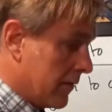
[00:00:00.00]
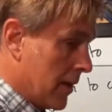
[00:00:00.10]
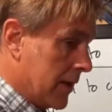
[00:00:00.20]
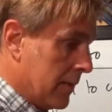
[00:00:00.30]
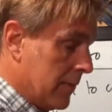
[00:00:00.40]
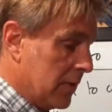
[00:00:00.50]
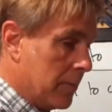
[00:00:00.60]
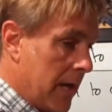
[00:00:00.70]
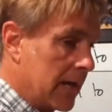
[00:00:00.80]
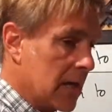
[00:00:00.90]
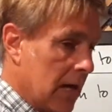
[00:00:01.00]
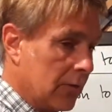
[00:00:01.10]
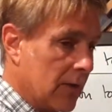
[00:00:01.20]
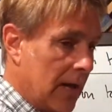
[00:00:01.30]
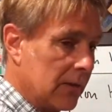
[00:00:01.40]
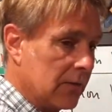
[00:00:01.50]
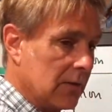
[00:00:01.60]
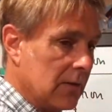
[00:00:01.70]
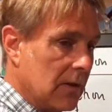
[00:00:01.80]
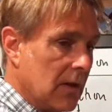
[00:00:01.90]
arguments, by contrast,
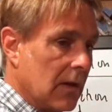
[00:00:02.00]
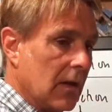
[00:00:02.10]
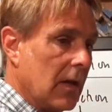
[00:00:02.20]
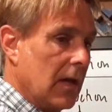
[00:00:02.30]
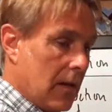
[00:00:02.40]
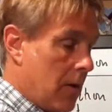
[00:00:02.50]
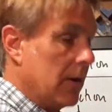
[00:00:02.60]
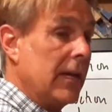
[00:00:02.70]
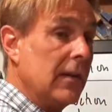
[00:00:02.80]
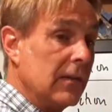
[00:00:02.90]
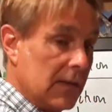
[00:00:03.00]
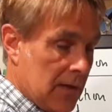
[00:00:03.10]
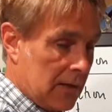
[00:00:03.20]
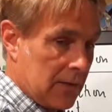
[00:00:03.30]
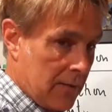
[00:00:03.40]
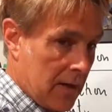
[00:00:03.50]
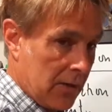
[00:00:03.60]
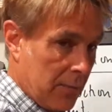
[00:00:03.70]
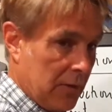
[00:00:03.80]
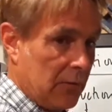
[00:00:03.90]
in deductive
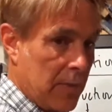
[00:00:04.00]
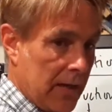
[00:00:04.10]
arguments, by